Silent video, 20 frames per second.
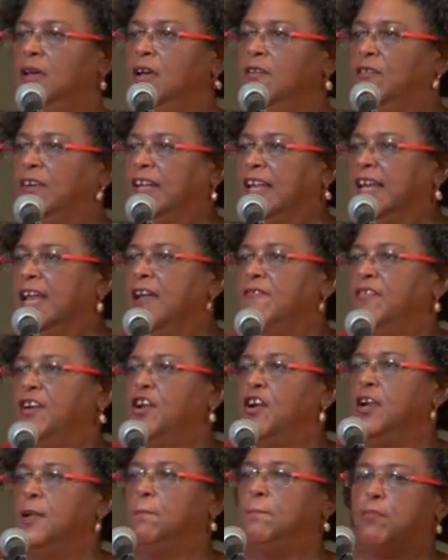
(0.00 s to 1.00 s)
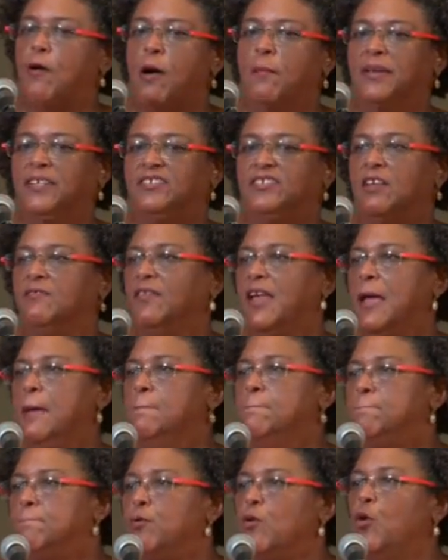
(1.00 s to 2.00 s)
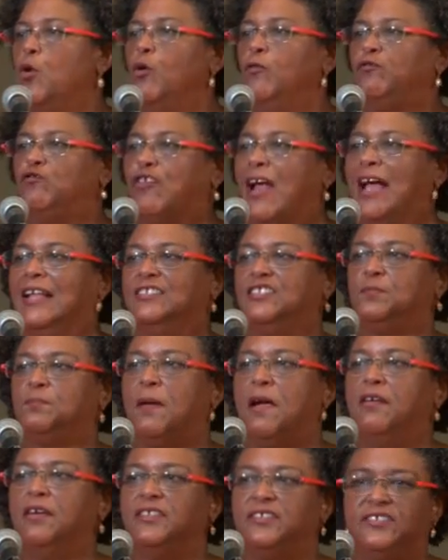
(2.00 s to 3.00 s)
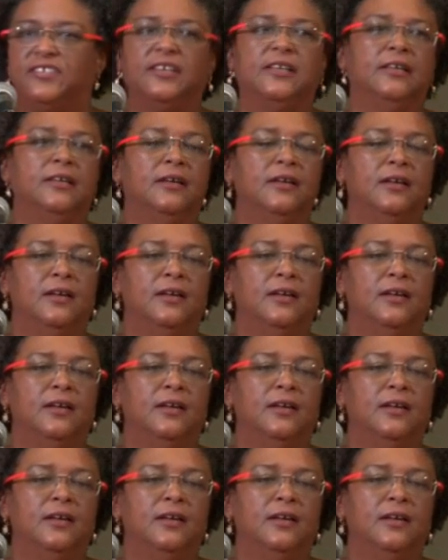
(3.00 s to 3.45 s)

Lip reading: for delivering on the promise of improved transparency,